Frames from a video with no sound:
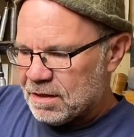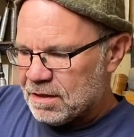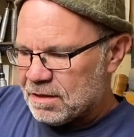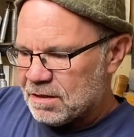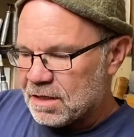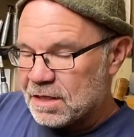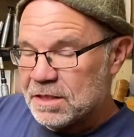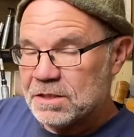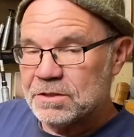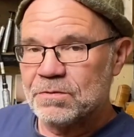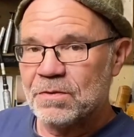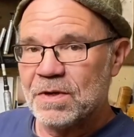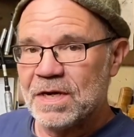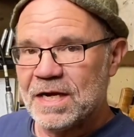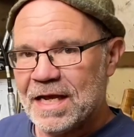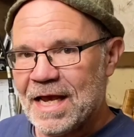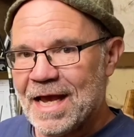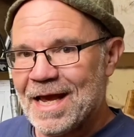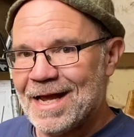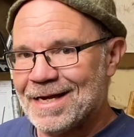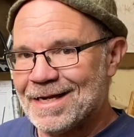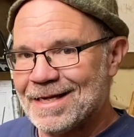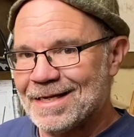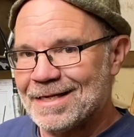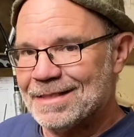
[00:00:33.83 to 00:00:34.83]
that it's really
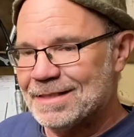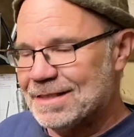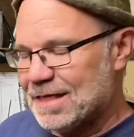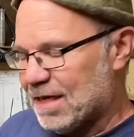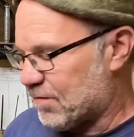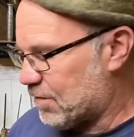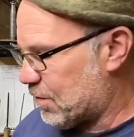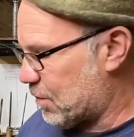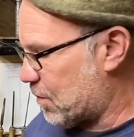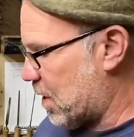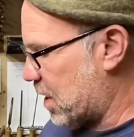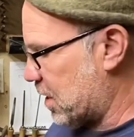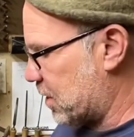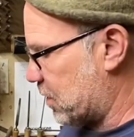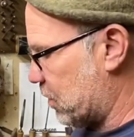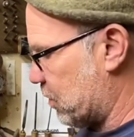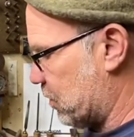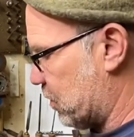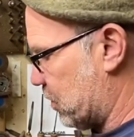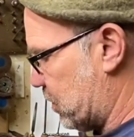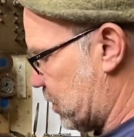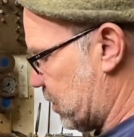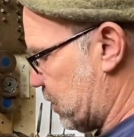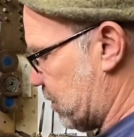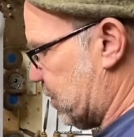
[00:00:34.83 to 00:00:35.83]
handy to have the right
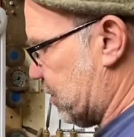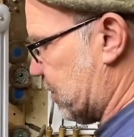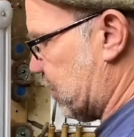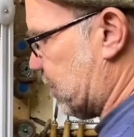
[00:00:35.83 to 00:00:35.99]
tools.